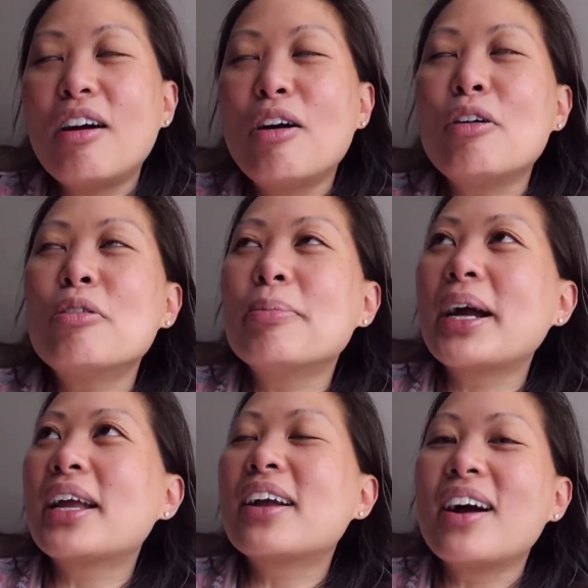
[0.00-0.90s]
oh
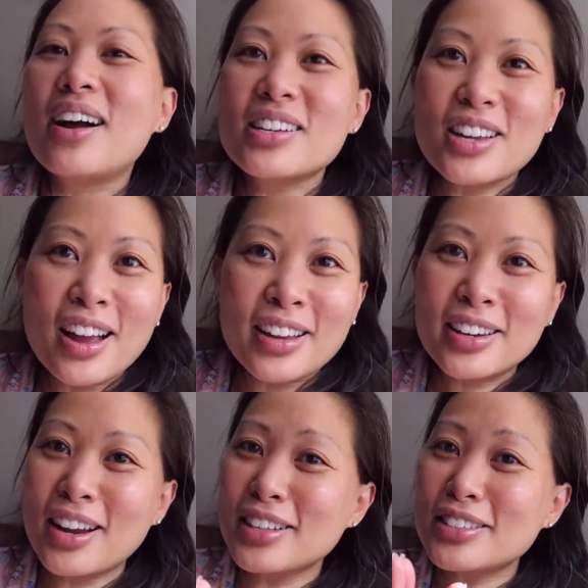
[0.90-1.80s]
my gosh, I
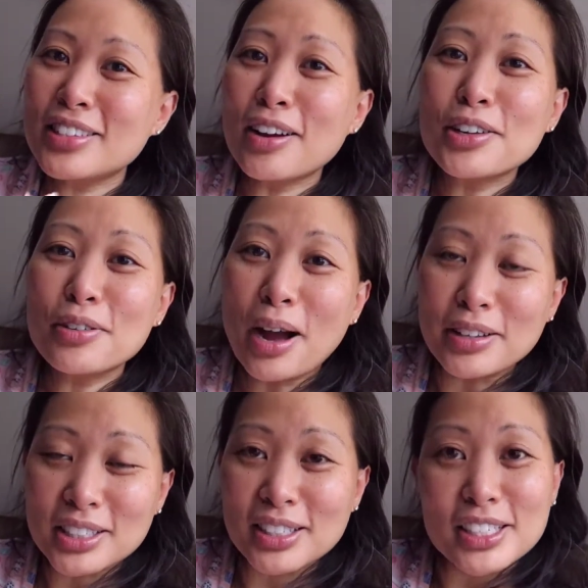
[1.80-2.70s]
cannot tell you
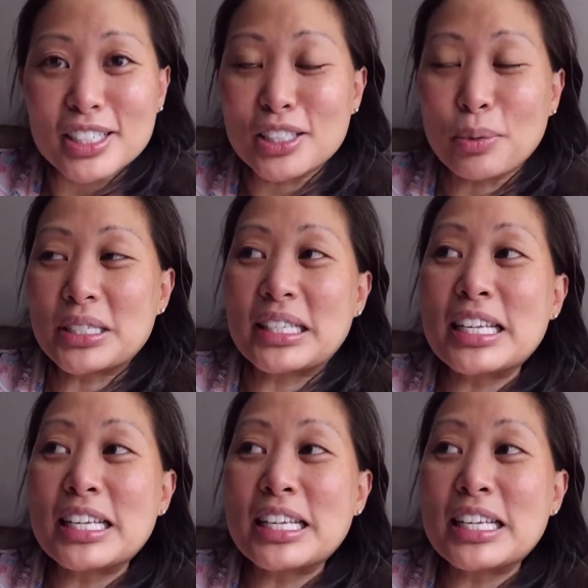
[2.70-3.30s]
how delicious it was.